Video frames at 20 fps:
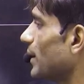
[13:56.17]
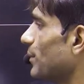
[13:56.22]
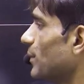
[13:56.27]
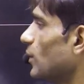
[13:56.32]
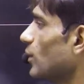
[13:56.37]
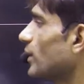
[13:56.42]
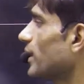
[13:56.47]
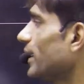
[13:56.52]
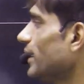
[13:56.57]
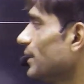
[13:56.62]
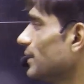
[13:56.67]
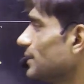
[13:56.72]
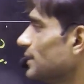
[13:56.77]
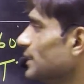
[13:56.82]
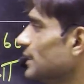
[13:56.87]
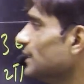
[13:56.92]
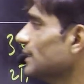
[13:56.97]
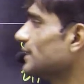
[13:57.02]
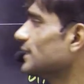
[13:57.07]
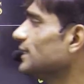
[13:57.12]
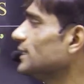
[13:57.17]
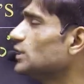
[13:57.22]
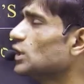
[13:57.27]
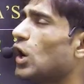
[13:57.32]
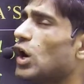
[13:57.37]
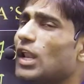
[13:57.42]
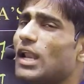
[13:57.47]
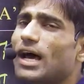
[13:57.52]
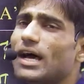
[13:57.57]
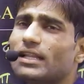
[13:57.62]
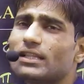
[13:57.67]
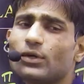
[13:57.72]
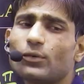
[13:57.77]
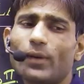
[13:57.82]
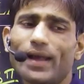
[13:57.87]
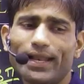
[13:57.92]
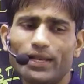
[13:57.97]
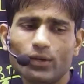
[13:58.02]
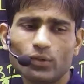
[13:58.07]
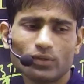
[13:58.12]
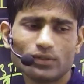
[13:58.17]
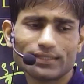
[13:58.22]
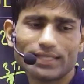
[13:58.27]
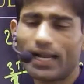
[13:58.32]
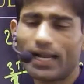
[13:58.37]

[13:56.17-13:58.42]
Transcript: Okay, these all are the value that